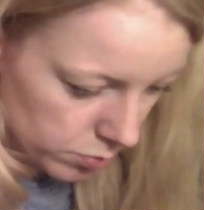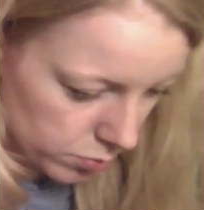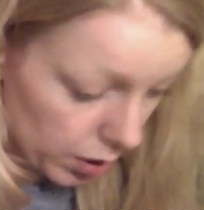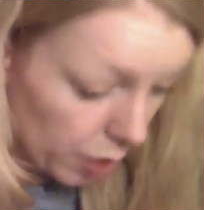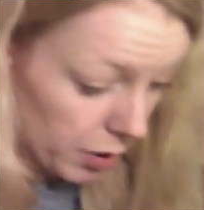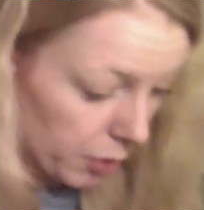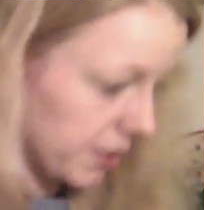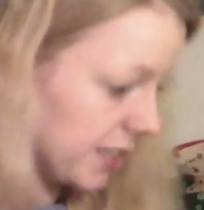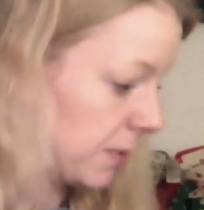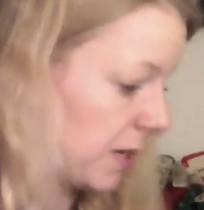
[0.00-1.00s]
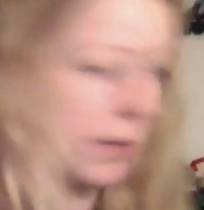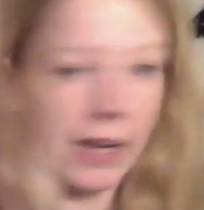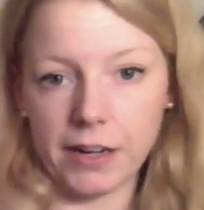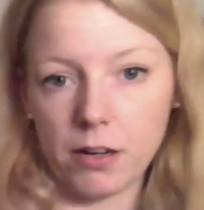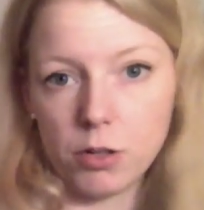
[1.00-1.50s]
Oh no, in September
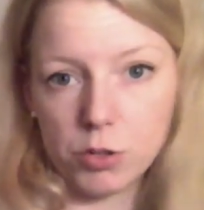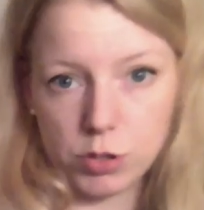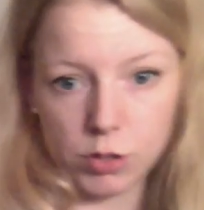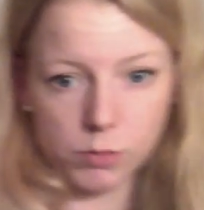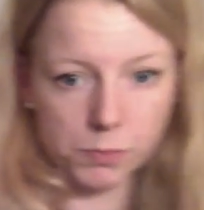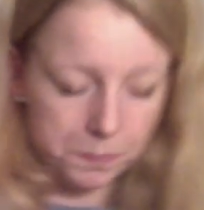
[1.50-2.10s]
I also